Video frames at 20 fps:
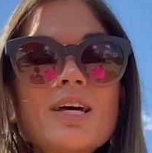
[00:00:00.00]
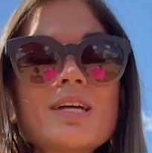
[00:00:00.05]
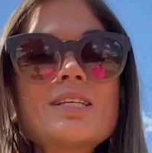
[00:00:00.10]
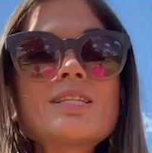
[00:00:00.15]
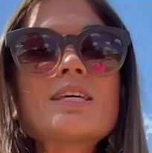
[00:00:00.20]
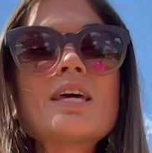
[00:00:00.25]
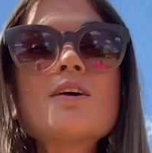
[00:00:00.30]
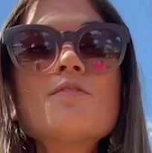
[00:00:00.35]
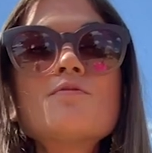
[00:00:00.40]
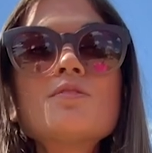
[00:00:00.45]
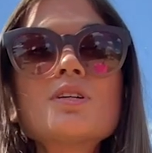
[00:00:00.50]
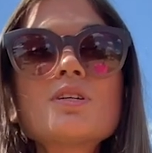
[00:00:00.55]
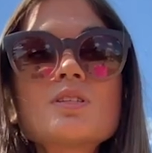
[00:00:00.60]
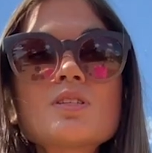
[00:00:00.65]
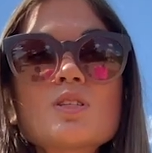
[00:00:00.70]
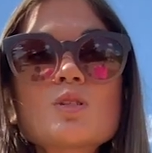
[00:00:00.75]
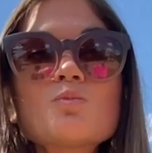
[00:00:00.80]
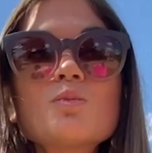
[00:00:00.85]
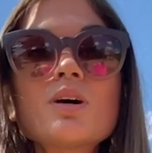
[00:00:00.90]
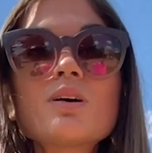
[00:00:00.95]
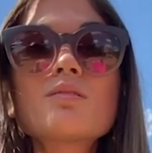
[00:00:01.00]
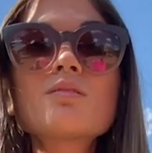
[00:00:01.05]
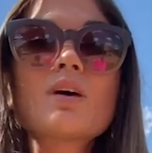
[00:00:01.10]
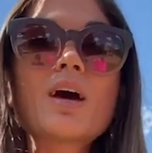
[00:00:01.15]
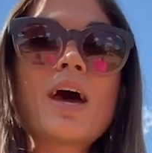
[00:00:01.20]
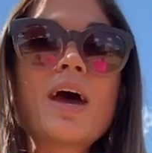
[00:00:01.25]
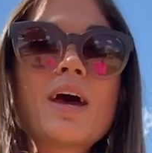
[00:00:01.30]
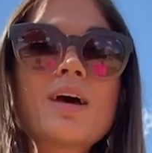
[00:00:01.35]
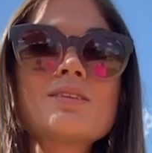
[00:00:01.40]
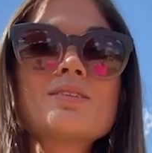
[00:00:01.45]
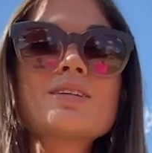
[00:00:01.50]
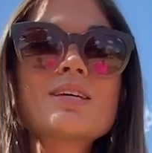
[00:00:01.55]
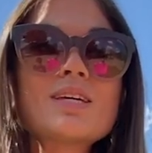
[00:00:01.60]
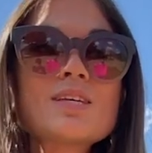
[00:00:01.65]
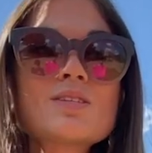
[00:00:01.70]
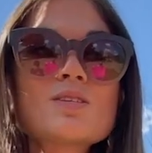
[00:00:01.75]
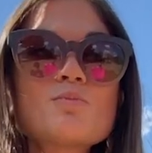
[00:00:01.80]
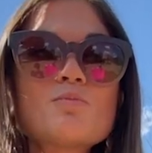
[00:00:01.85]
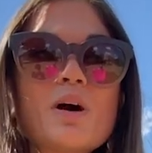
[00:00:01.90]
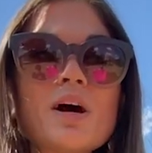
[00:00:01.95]
Tavian Smith, and
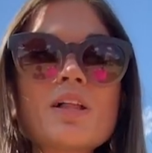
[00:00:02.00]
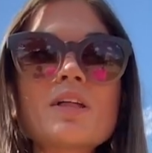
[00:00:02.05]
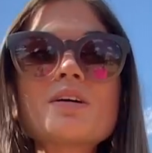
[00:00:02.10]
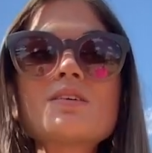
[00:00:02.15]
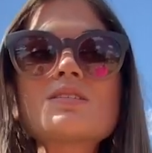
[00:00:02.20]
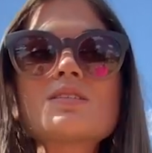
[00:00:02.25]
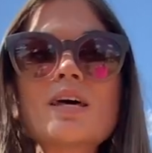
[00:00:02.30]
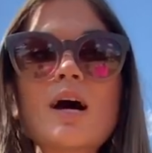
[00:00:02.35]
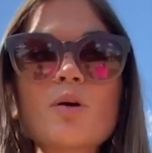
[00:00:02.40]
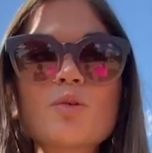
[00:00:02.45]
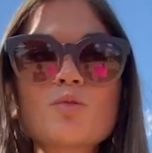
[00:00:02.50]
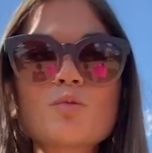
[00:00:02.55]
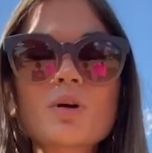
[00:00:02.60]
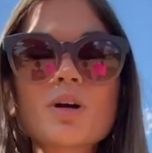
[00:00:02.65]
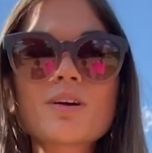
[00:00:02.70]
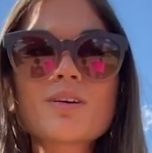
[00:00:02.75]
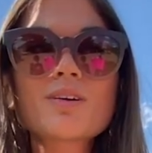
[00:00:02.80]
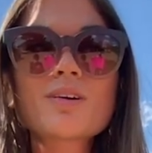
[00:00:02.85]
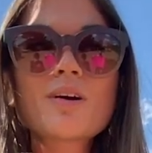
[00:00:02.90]
Isabella Southwick.